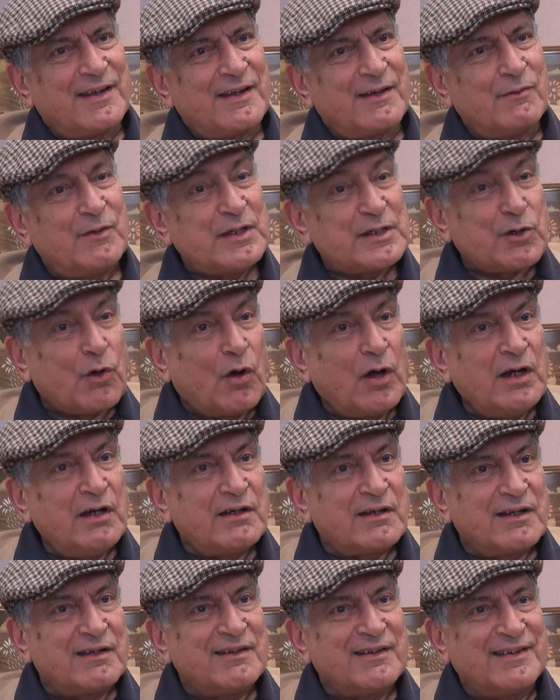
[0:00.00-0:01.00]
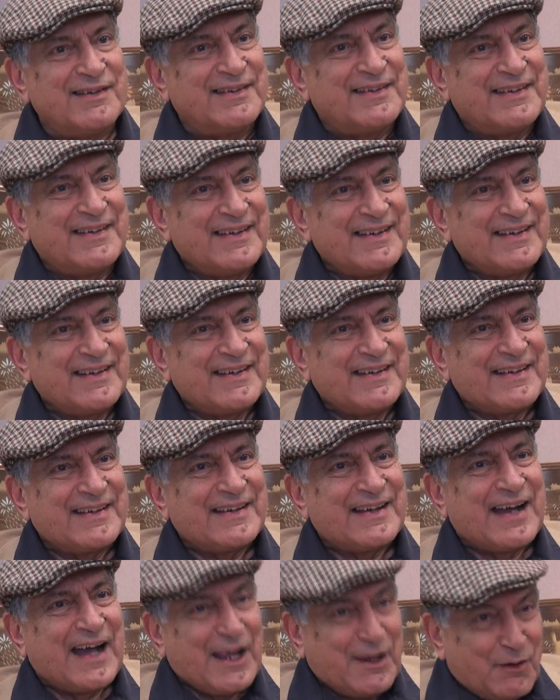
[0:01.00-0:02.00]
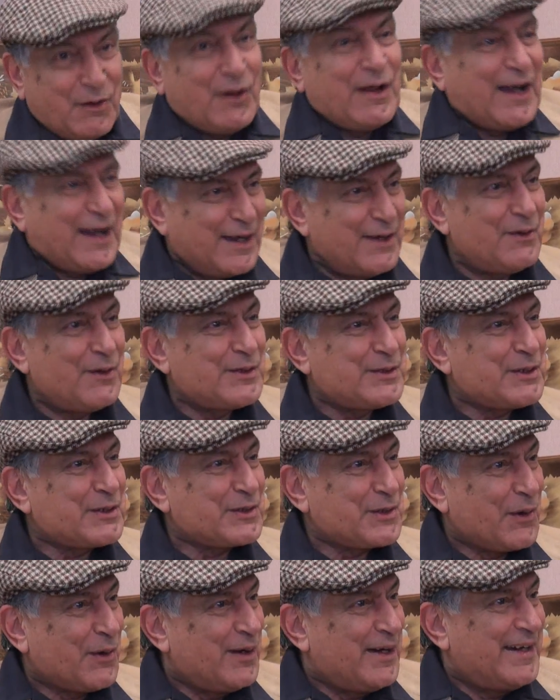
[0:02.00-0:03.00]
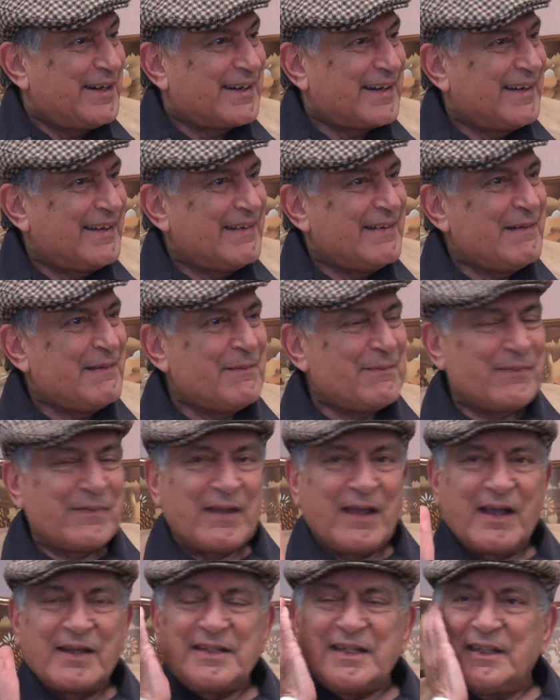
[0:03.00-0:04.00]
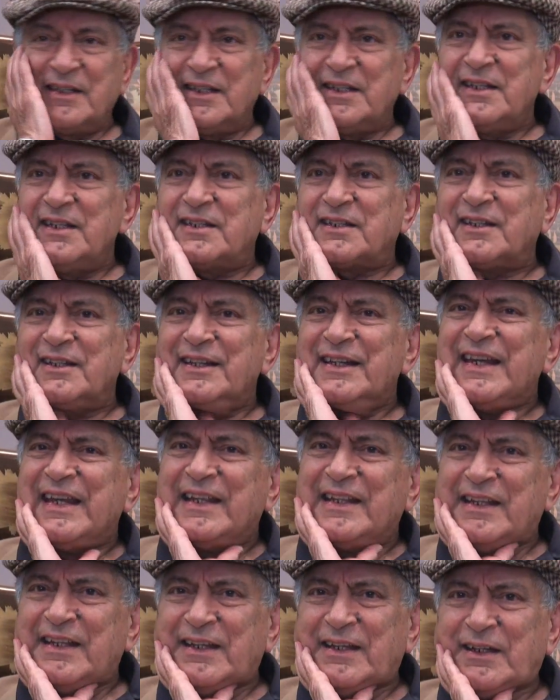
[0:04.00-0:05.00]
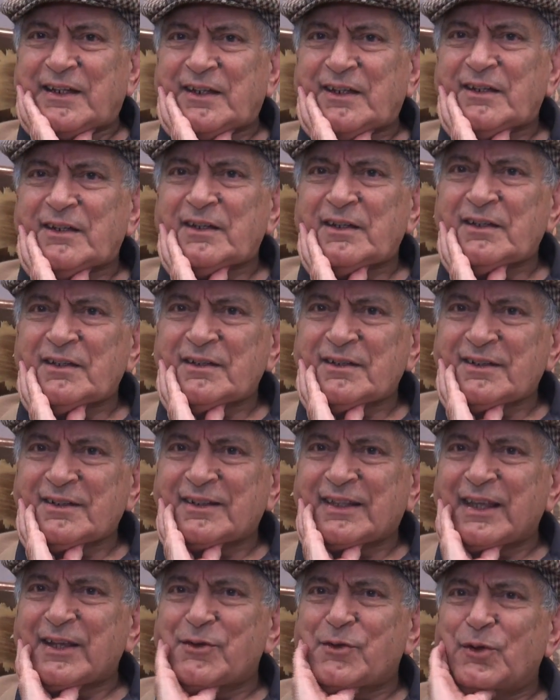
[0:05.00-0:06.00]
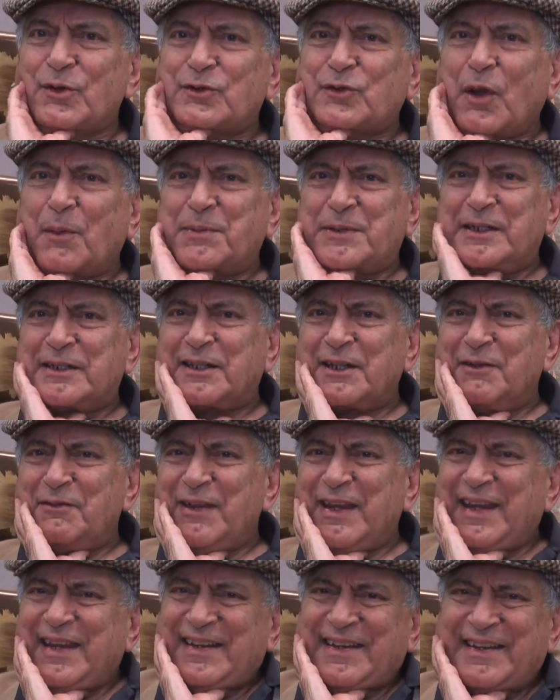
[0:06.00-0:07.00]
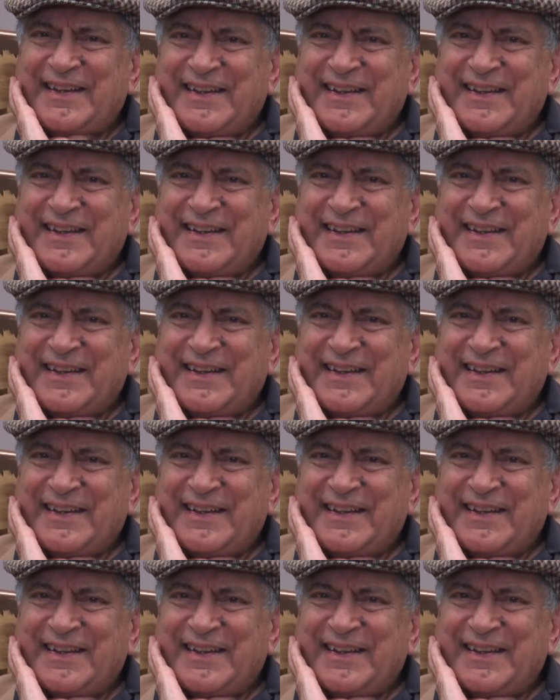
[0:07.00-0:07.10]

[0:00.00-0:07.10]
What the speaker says: We saw it. I also saw it. I said, this is turning the thing whole topsy-turvy.